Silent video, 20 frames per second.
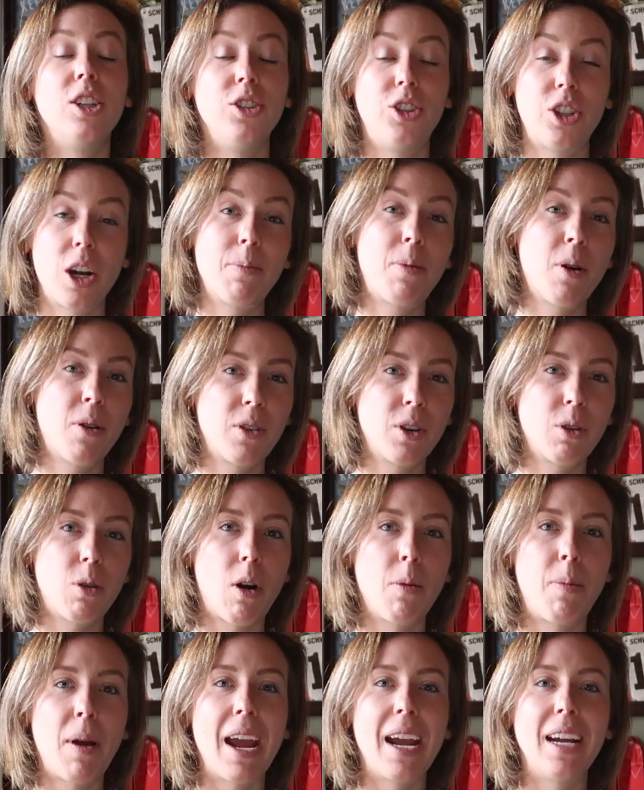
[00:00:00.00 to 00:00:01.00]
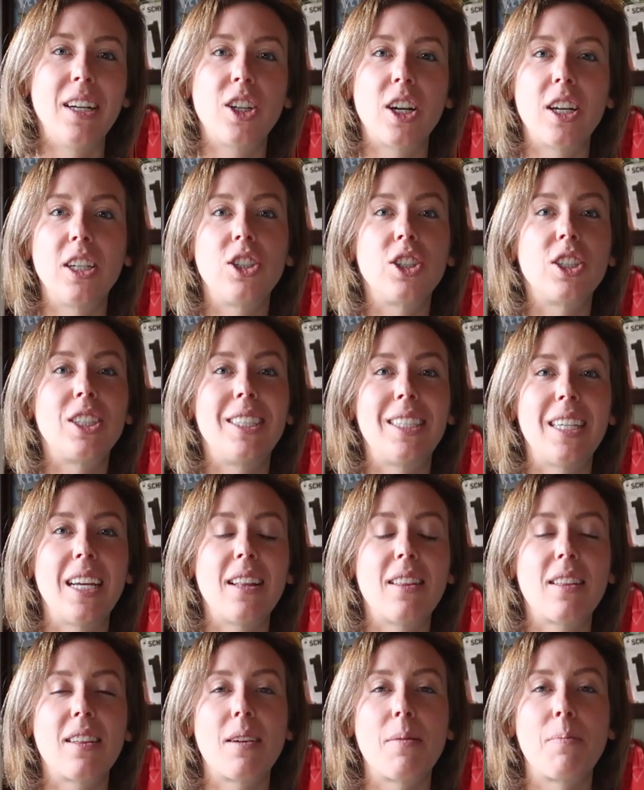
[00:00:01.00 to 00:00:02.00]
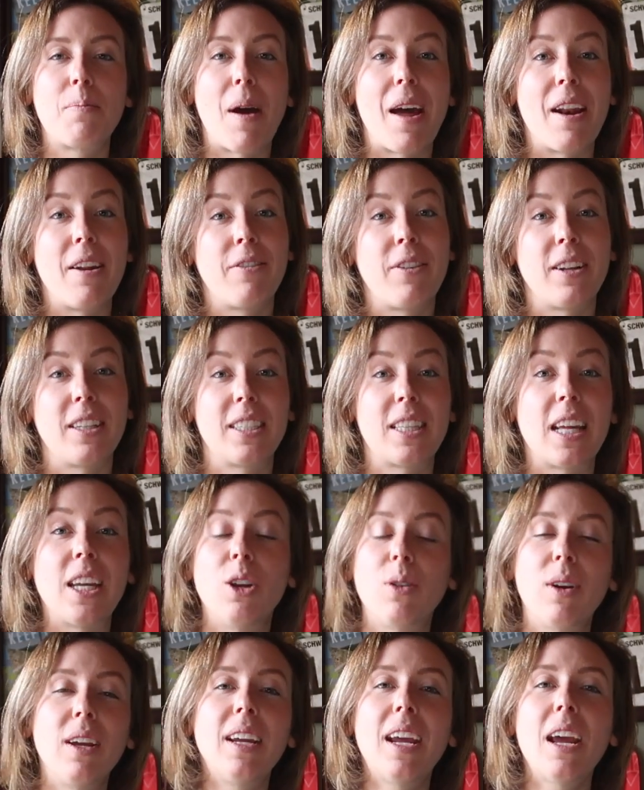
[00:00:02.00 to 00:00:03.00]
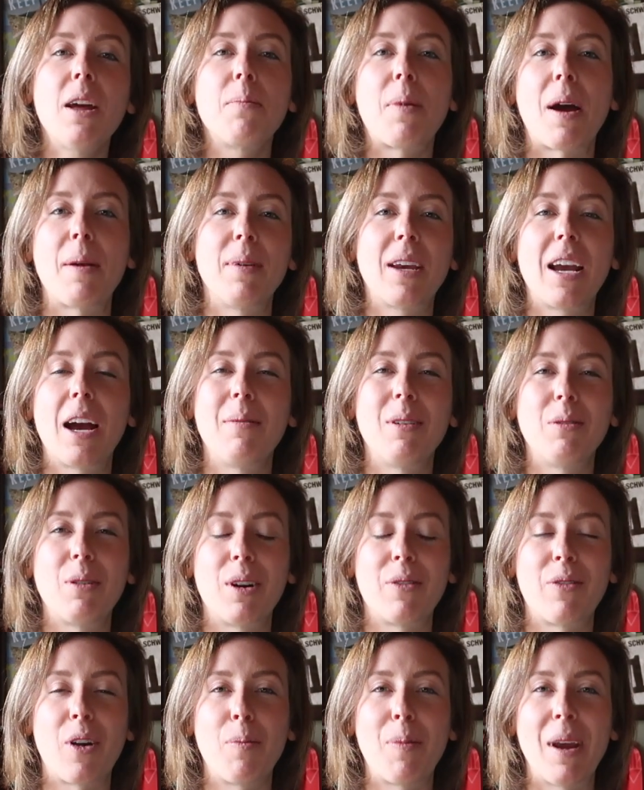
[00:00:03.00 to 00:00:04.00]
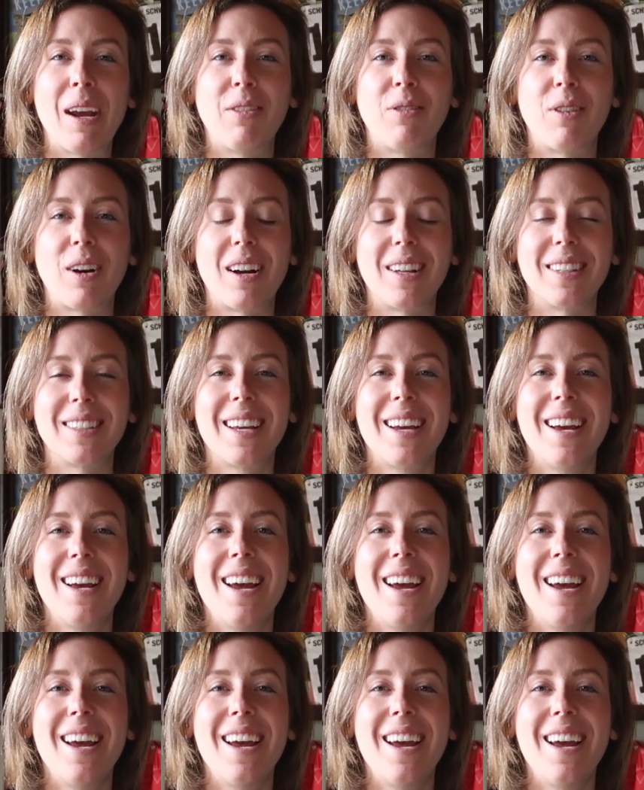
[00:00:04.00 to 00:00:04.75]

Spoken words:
Jump over to our page and just see the benefits that you can get by becoming one of our Patreons.